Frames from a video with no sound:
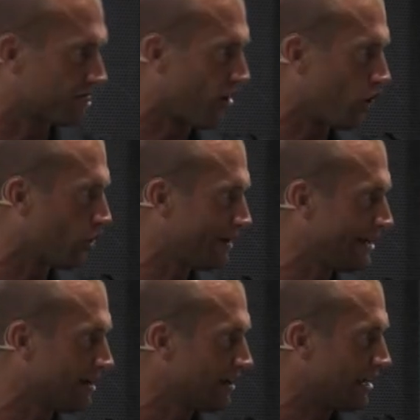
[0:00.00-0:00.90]

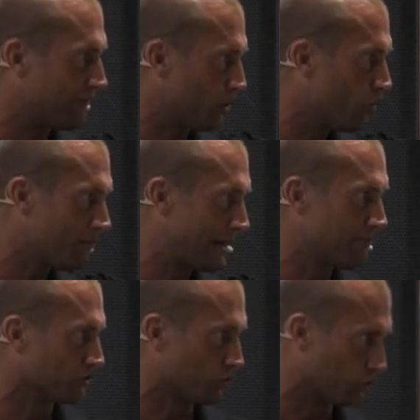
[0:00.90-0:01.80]
following, if you want
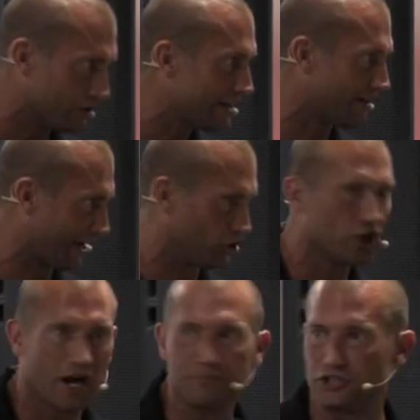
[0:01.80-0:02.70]
people to really like
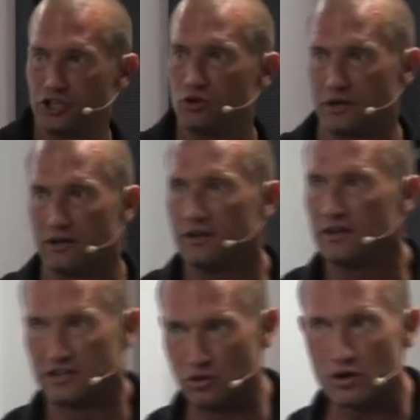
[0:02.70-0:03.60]
look up to you and
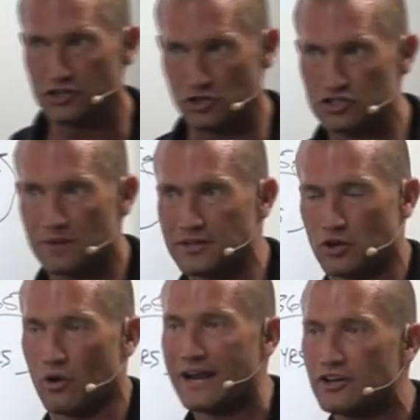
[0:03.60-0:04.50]
you wanna do something
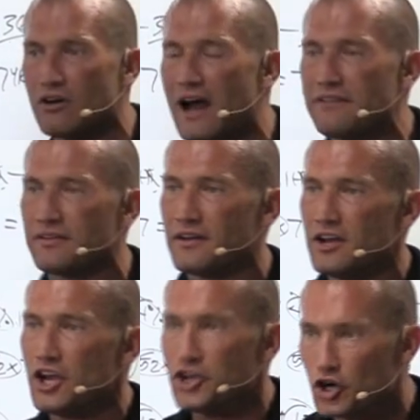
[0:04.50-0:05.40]
great in your life,
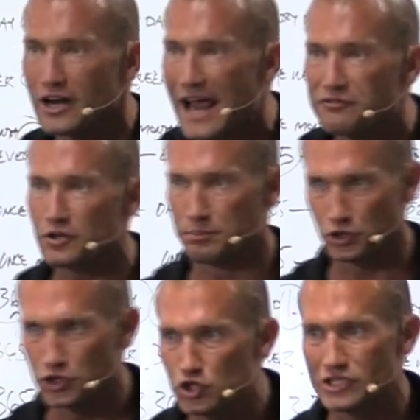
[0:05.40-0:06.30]
you're gonna have to
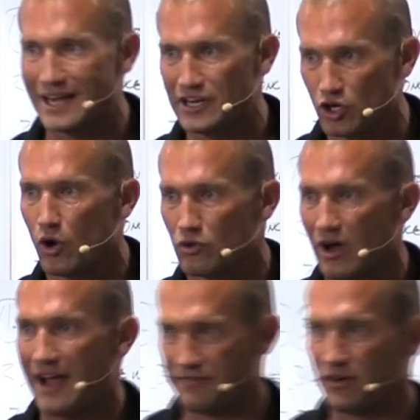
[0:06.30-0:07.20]
produce that in your own
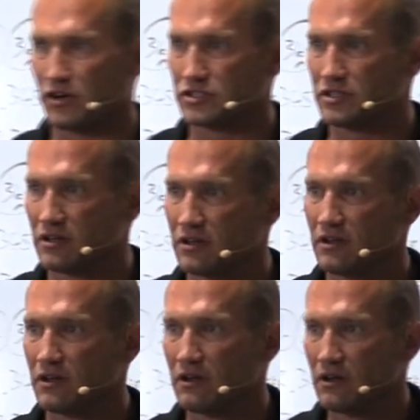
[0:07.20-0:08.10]
life first.
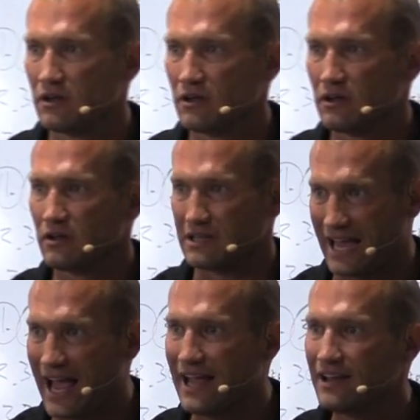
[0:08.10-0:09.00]

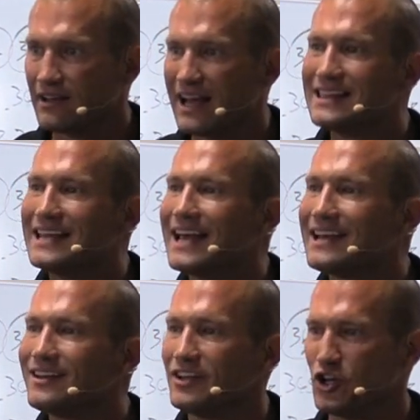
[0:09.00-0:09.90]
Okay, and
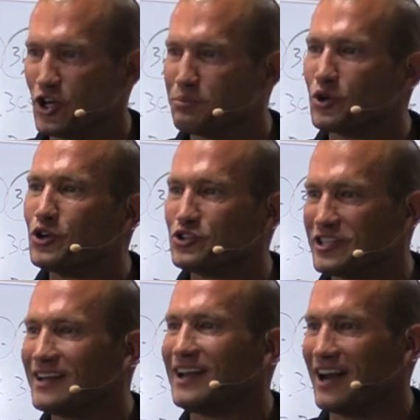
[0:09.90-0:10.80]
then you can produce
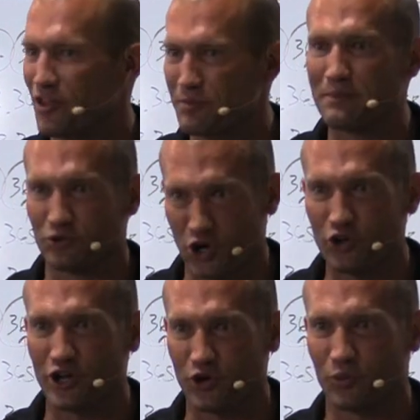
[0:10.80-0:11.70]
it and other people know
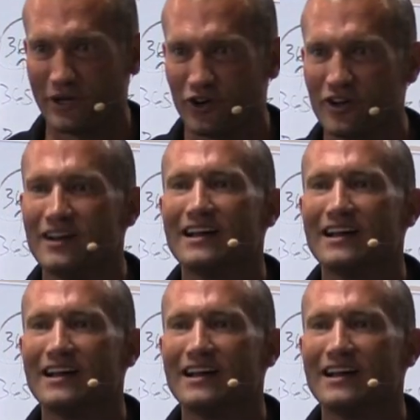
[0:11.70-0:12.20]
that you're real,